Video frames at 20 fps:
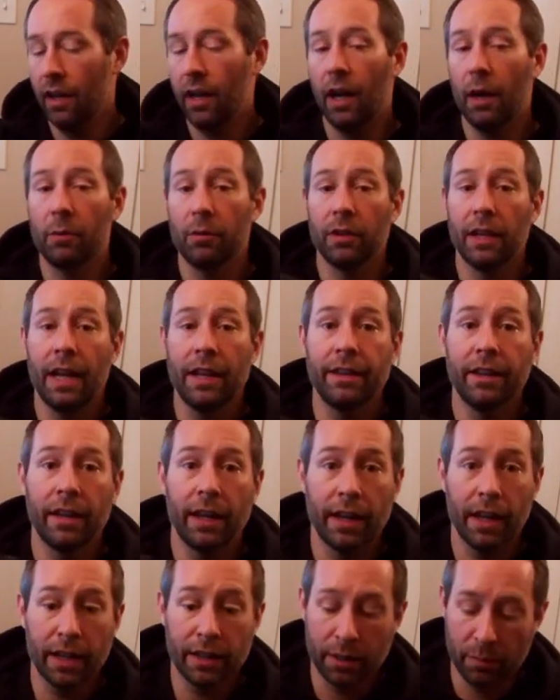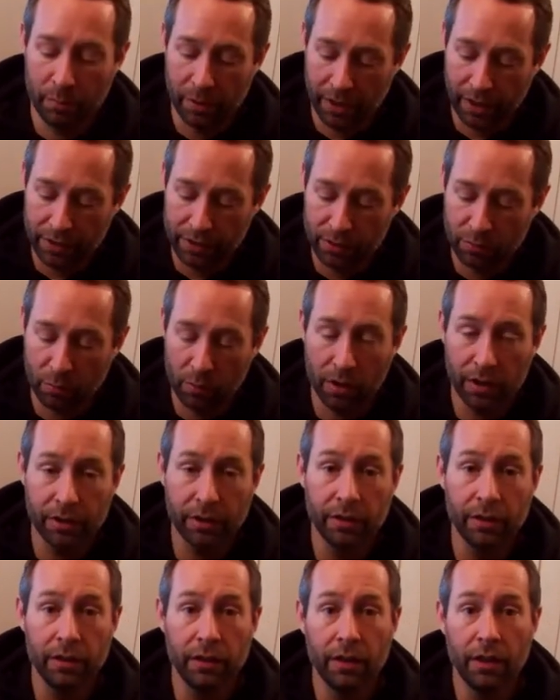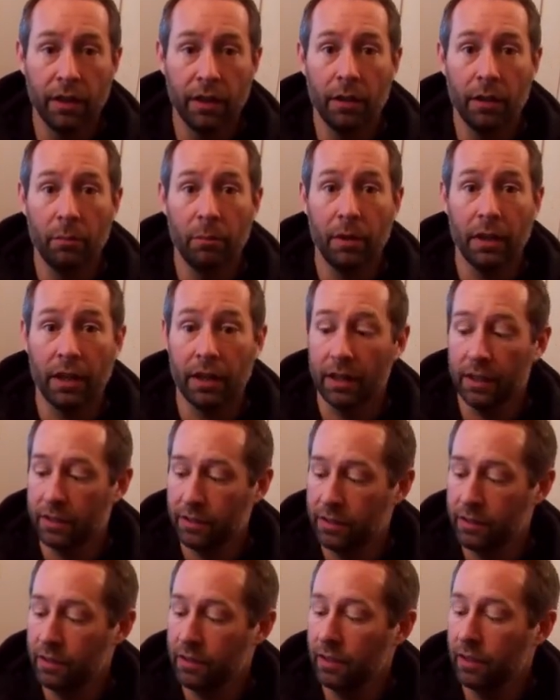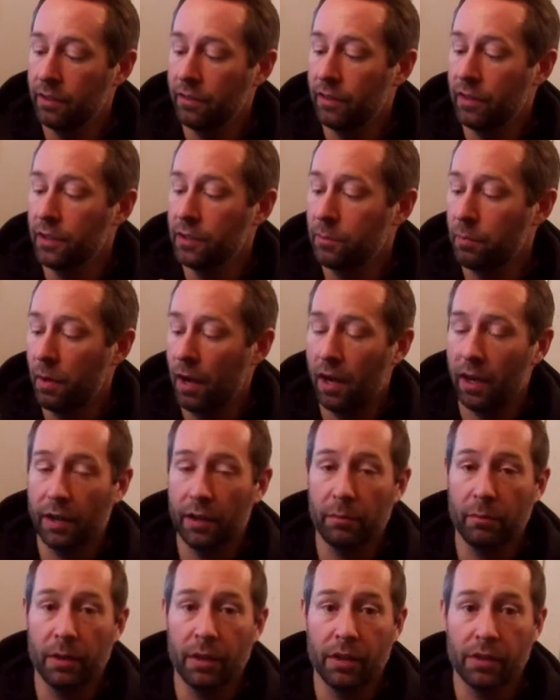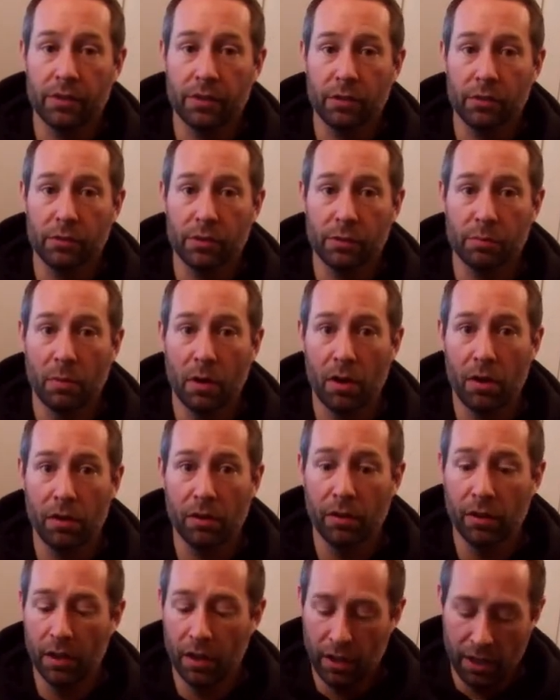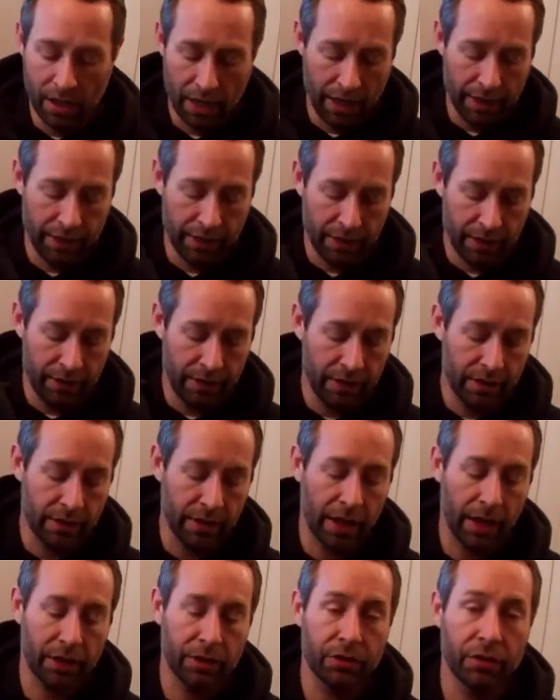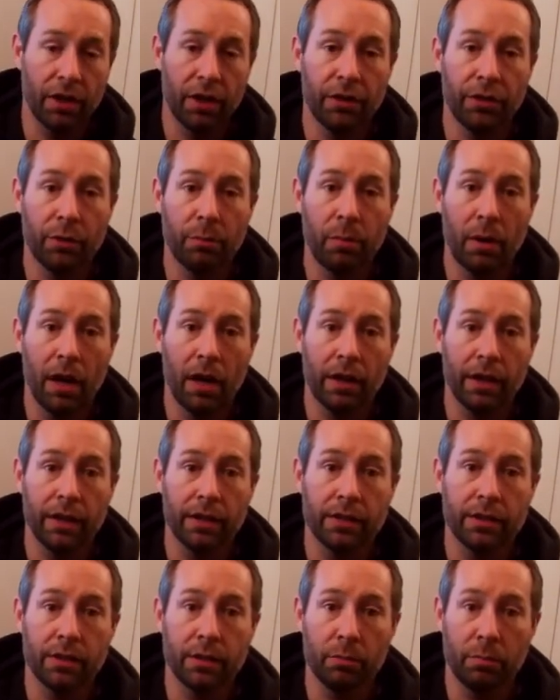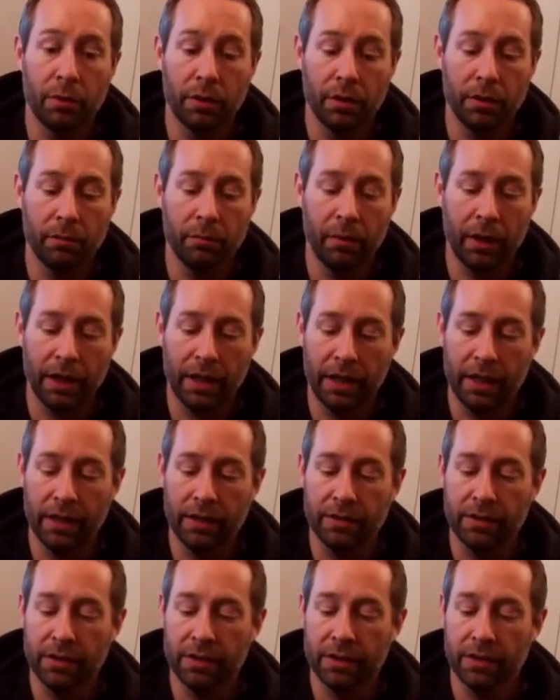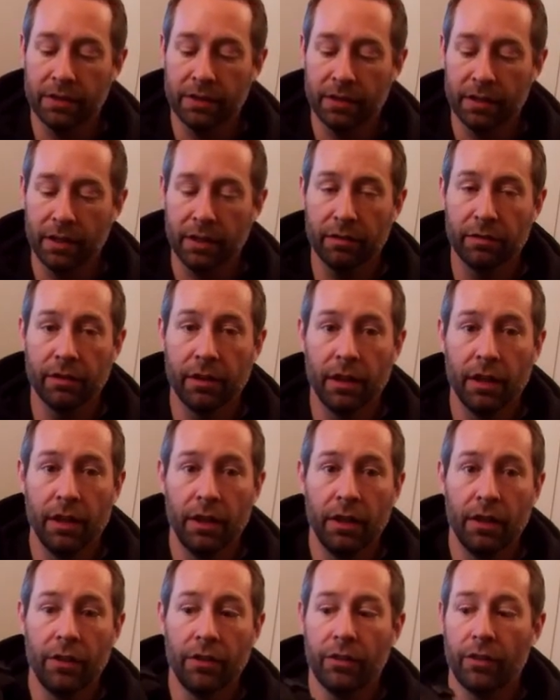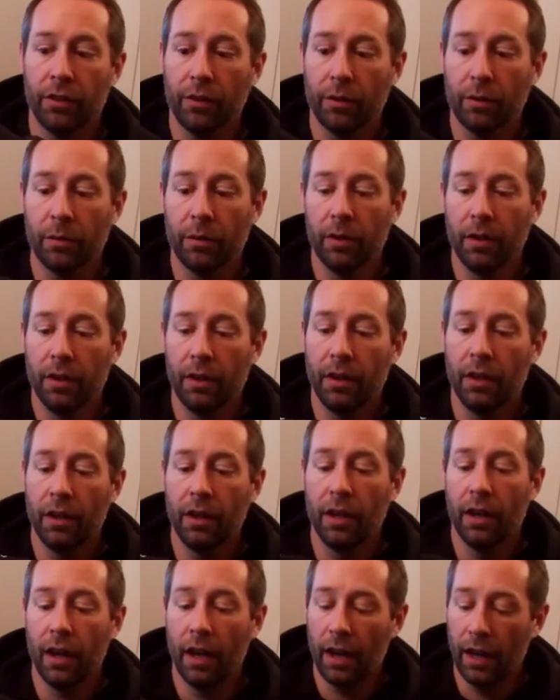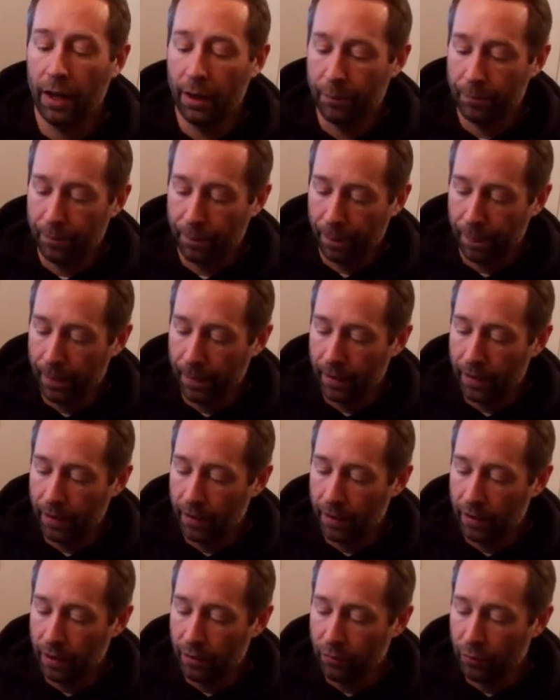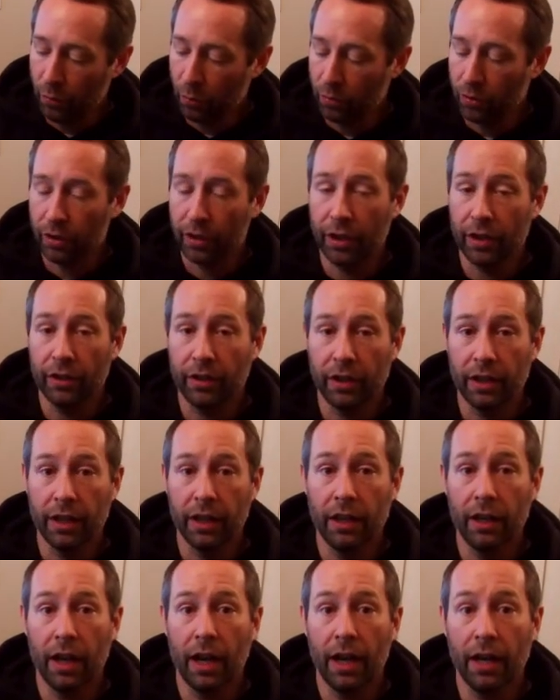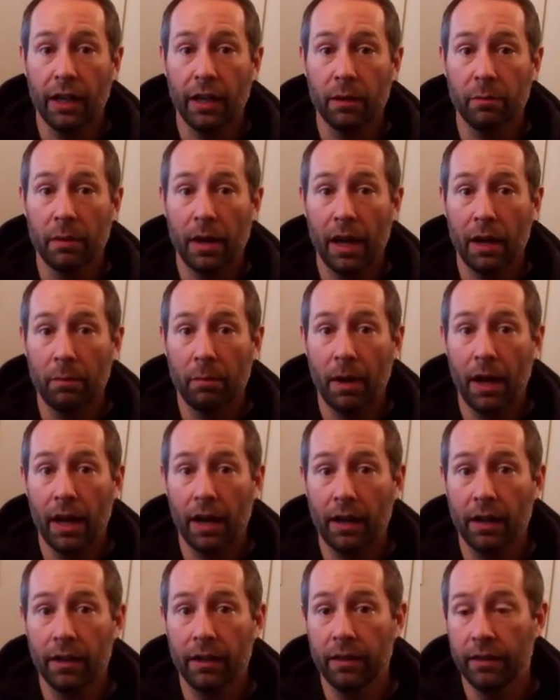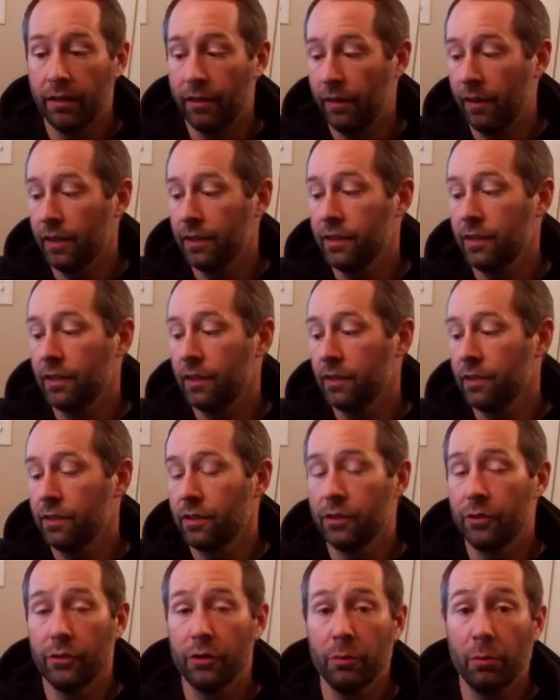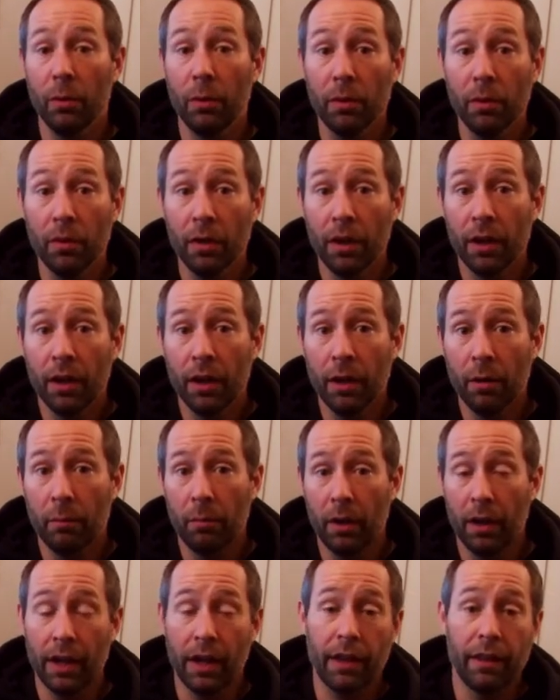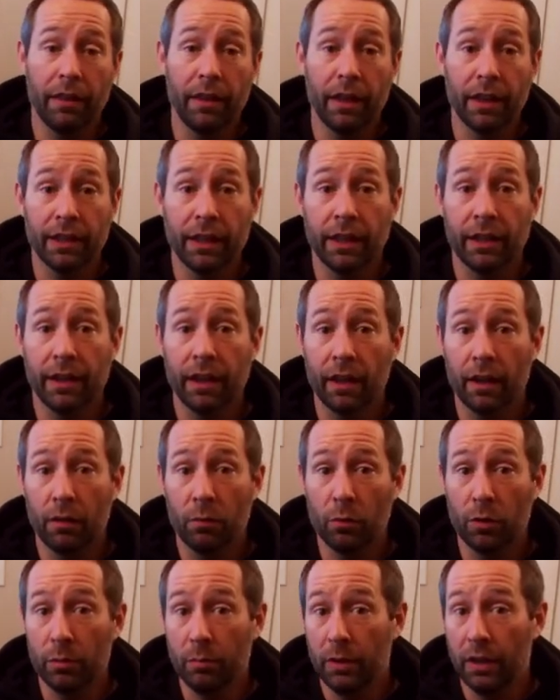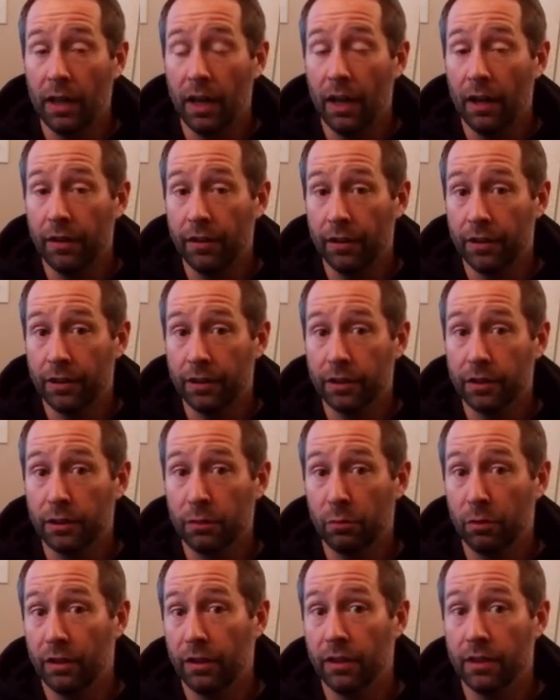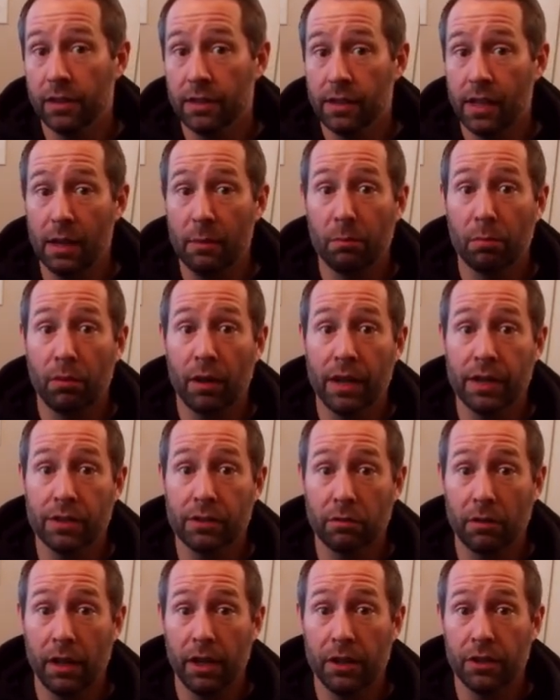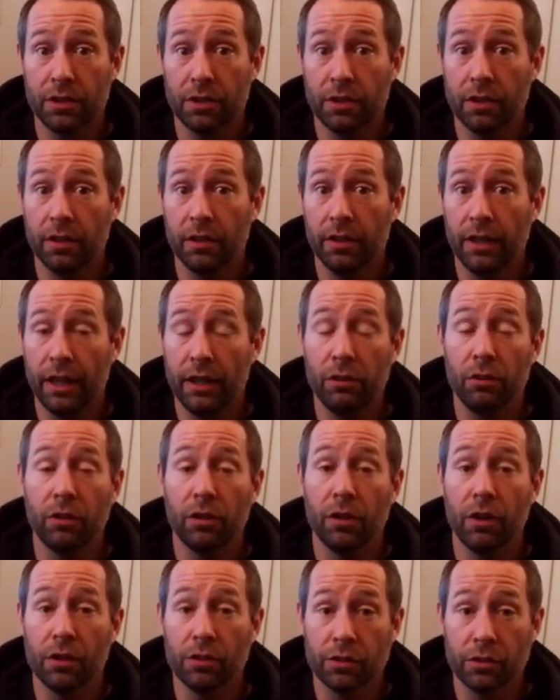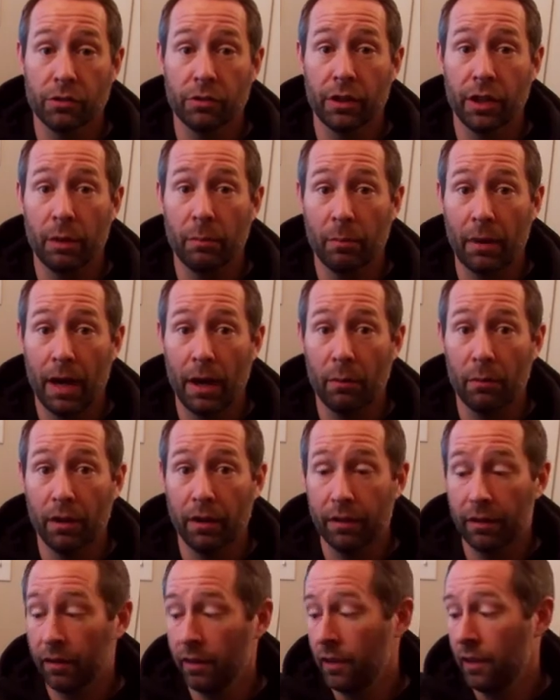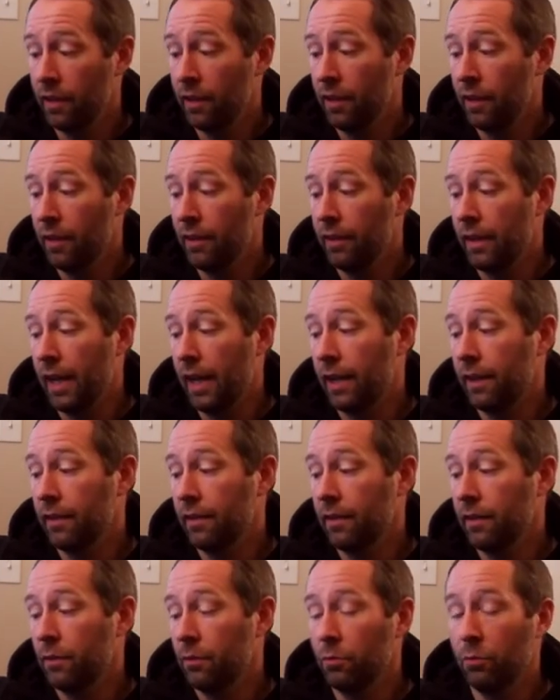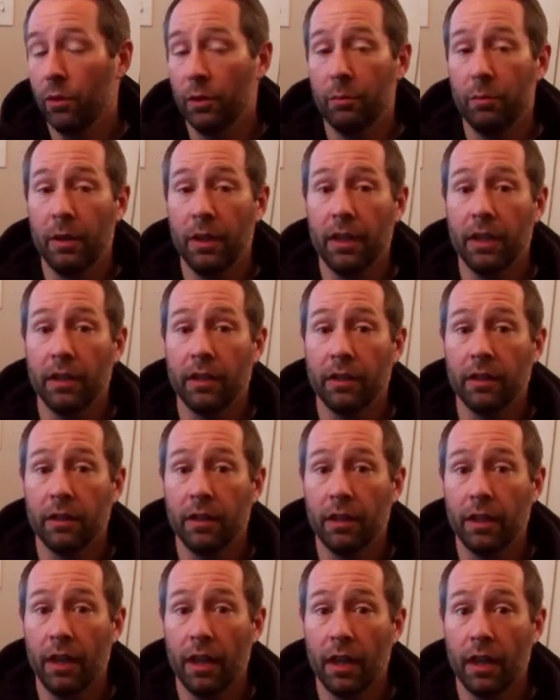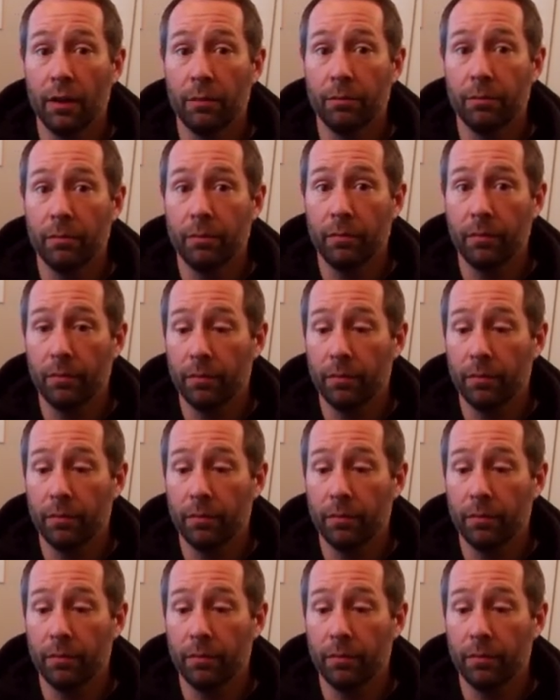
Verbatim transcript: I'm glad that I got the biggest one because this pocket being so small, I need these extra other pockets to put my keys in and stuff. So um, if you're looking to get a hiking backpack, this is suitable, but I think that there would be others within the same price range that you could also get by with that would be um,